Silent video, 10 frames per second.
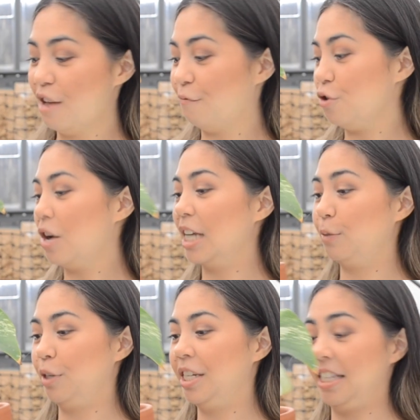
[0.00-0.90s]
If you guys
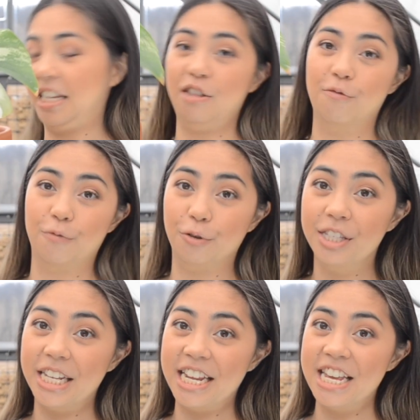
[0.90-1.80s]
were to see the
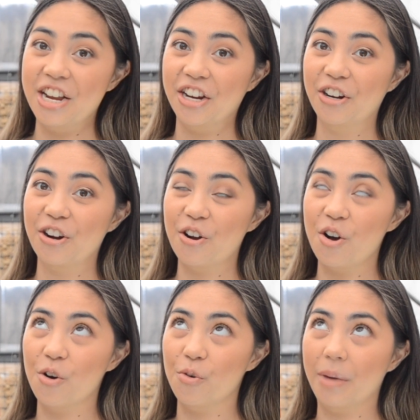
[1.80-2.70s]
roots in here,
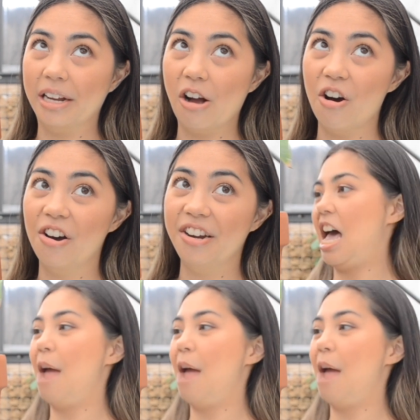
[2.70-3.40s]
oh my god.